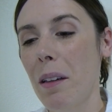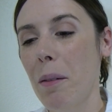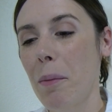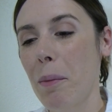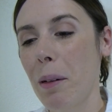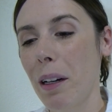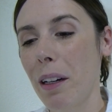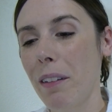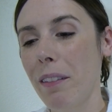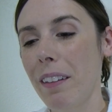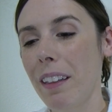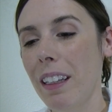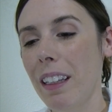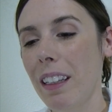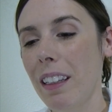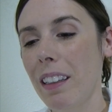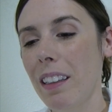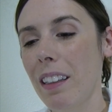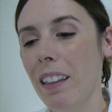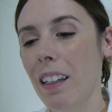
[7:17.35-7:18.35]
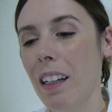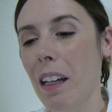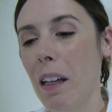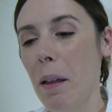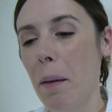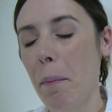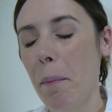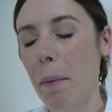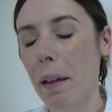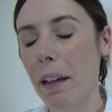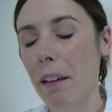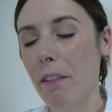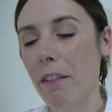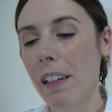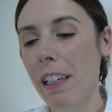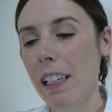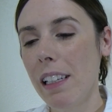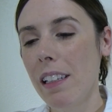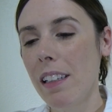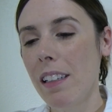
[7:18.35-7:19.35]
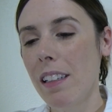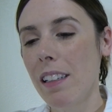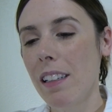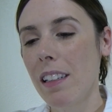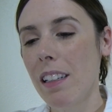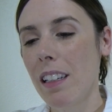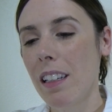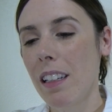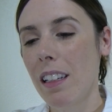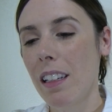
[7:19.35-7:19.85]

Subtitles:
Perfect. Make a fist.